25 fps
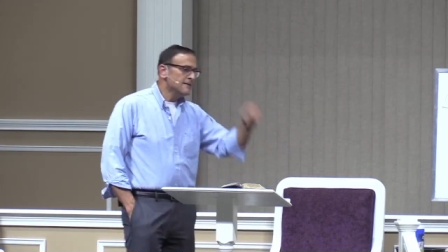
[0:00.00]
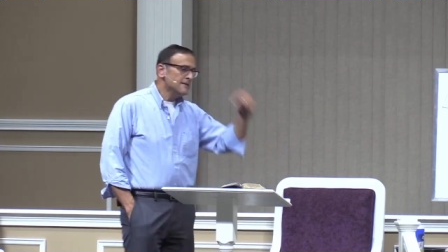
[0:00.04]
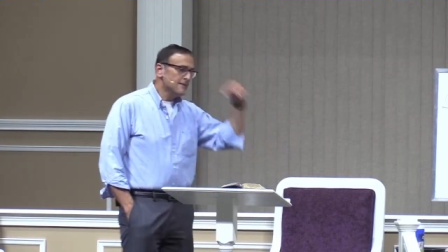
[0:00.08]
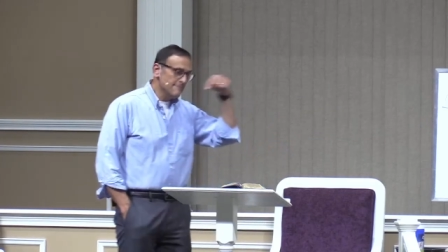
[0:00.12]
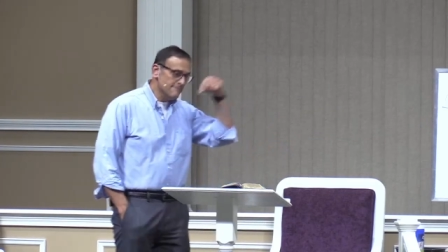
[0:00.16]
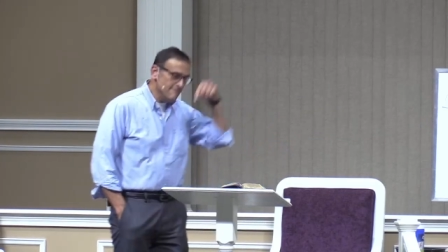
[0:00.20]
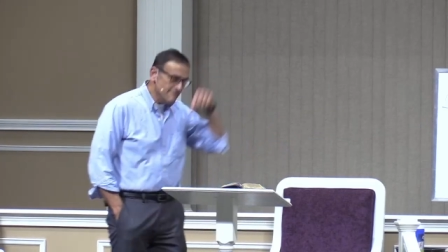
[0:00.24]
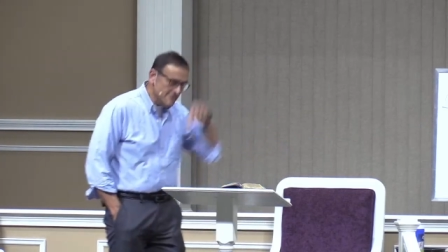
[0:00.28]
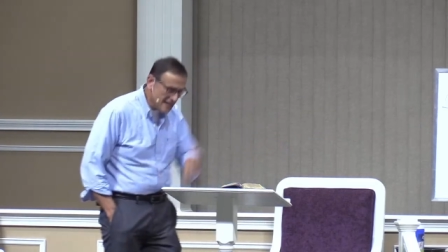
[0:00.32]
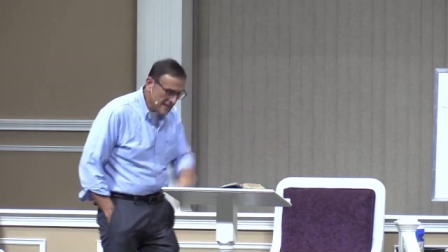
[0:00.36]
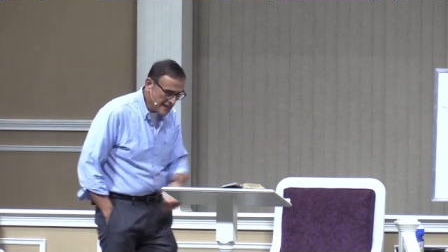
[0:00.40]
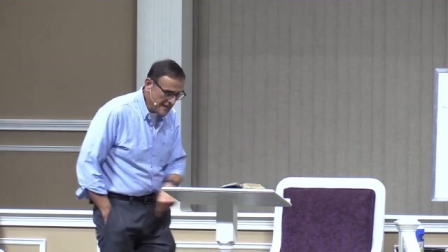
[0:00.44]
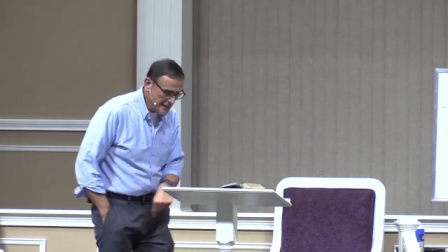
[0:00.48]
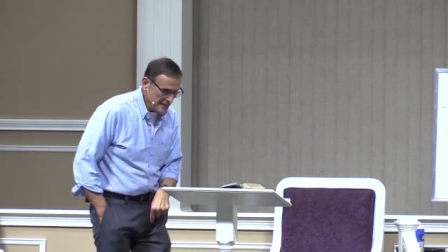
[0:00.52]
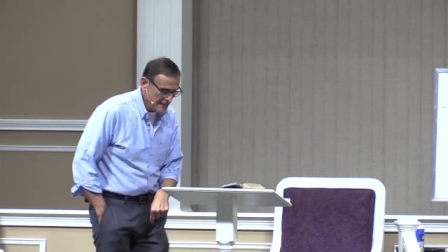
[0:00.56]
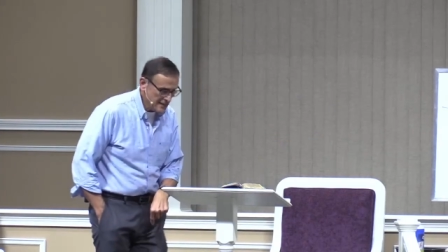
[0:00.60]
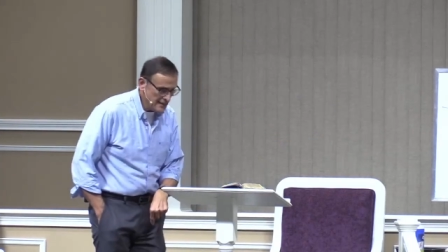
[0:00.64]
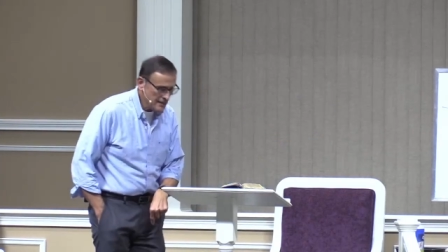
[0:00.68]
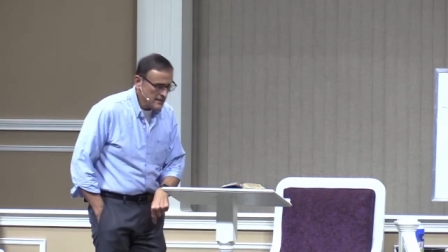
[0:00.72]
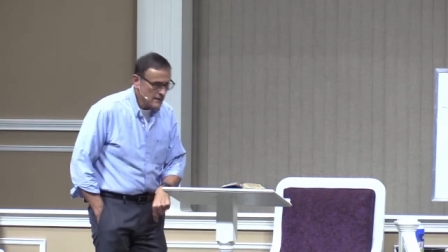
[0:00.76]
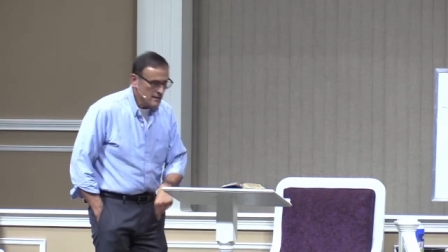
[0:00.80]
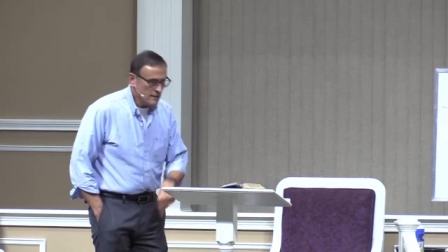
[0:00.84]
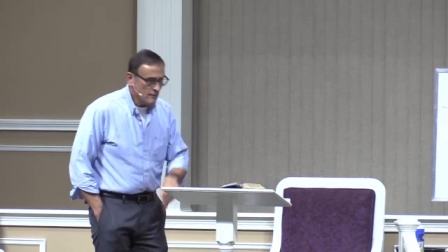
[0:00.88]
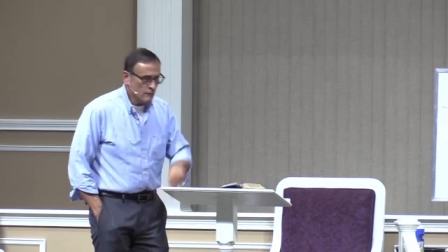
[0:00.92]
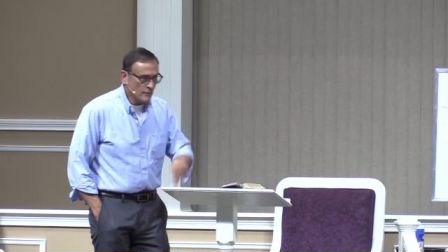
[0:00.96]
to
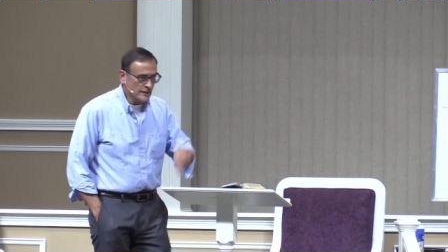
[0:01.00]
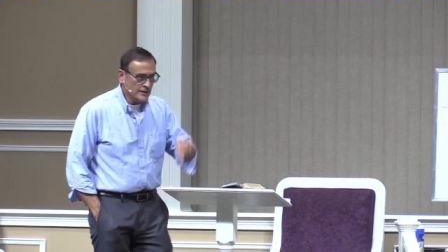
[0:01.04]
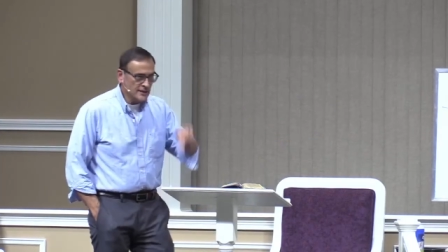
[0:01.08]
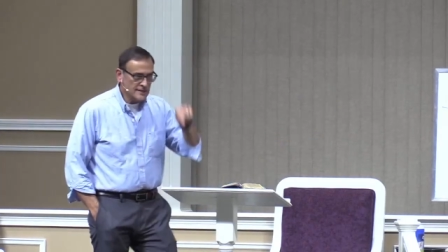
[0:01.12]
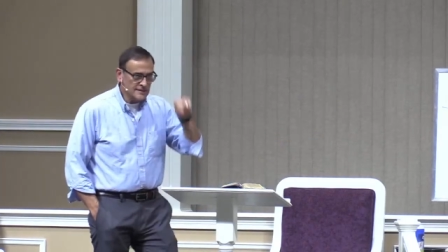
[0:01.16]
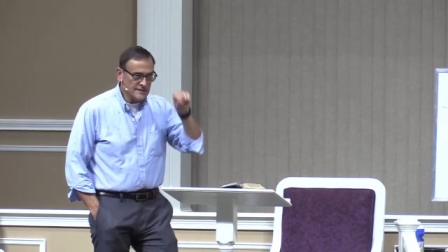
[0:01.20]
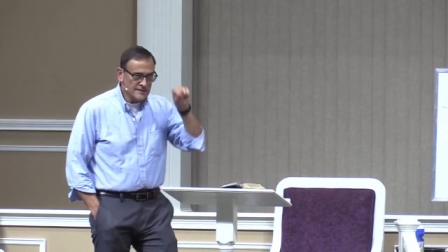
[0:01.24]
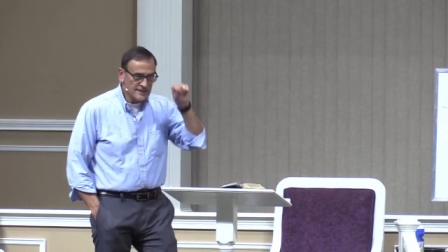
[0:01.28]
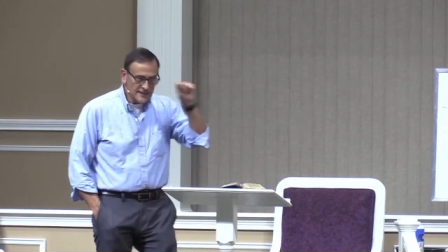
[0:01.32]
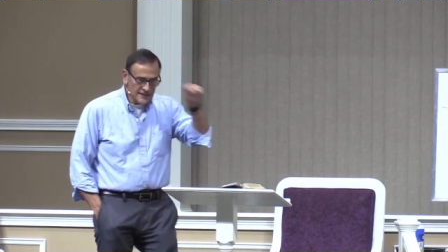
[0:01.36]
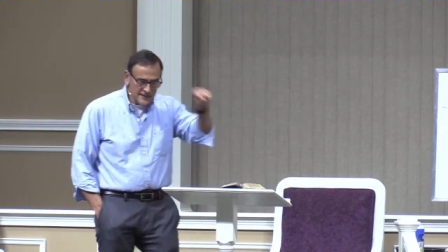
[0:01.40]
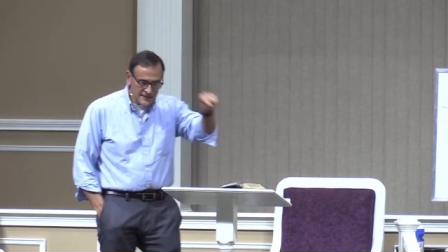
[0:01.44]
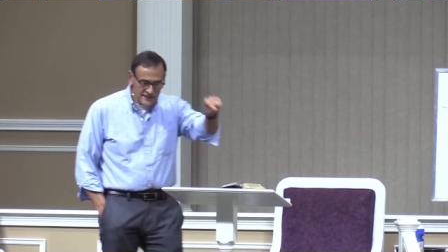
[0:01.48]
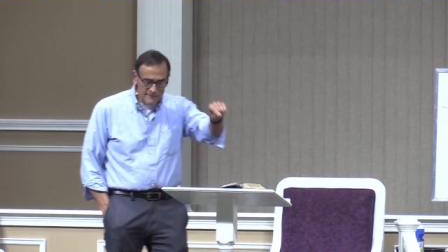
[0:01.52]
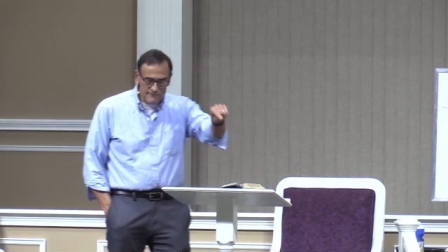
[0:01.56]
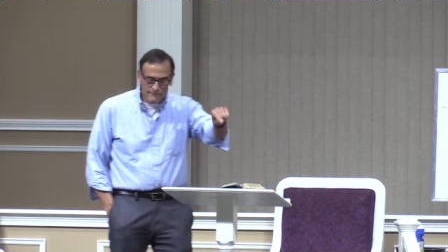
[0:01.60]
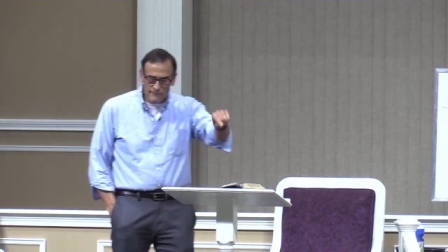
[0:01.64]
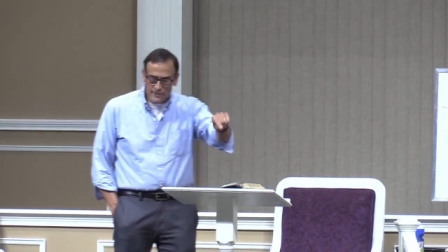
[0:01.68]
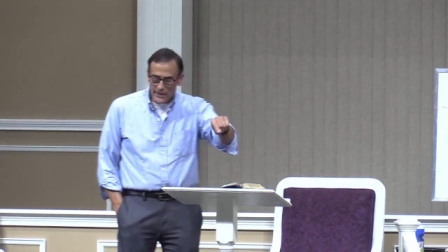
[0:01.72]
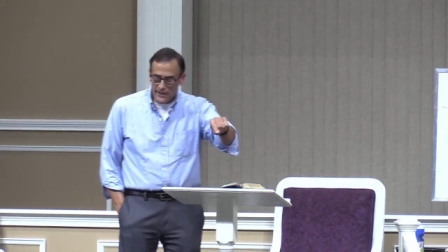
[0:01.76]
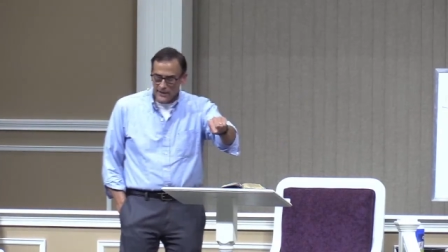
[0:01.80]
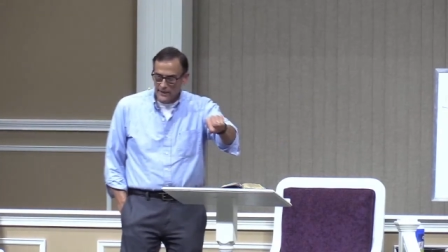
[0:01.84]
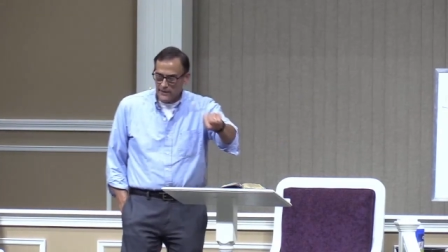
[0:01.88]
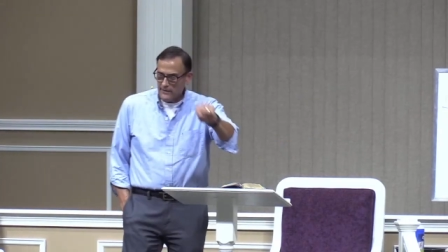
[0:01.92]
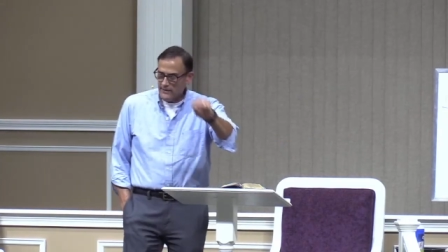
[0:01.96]
me what it didn't
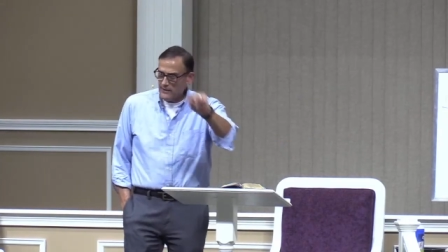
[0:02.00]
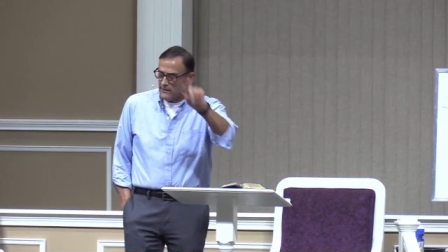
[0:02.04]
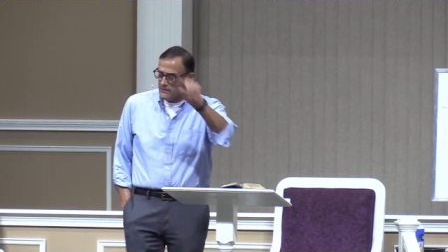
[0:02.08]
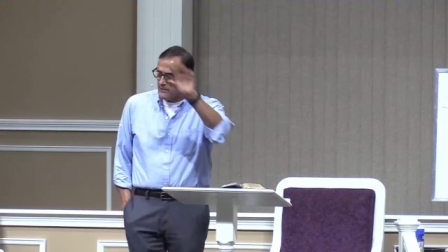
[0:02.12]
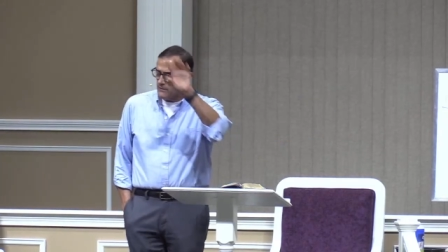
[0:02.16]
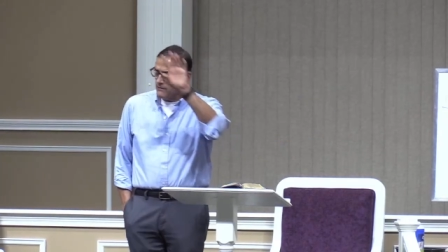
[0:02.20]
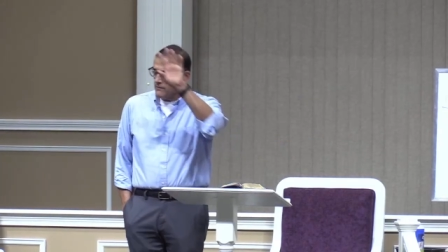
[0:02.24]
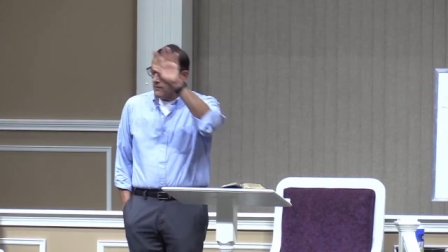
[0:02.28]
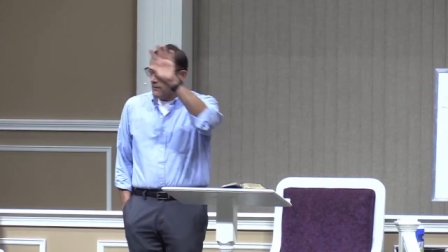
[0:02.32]
mean to